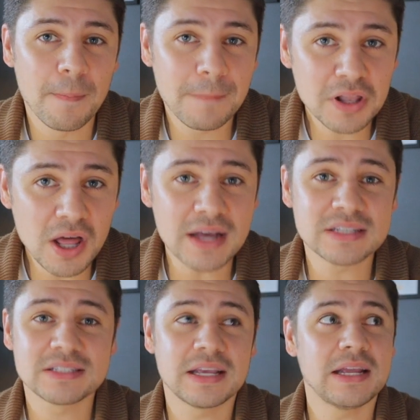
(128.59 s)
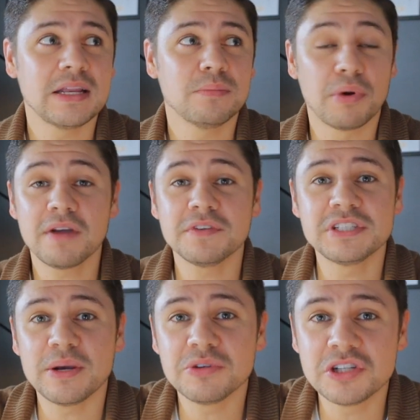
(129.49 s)
plus getting breakfast
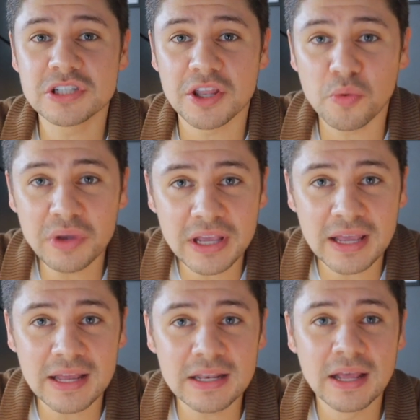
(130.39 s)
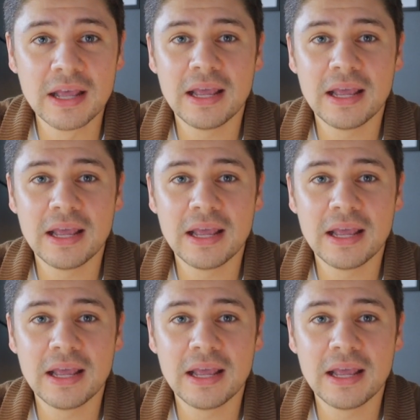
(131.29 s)
sandwiches on the weekend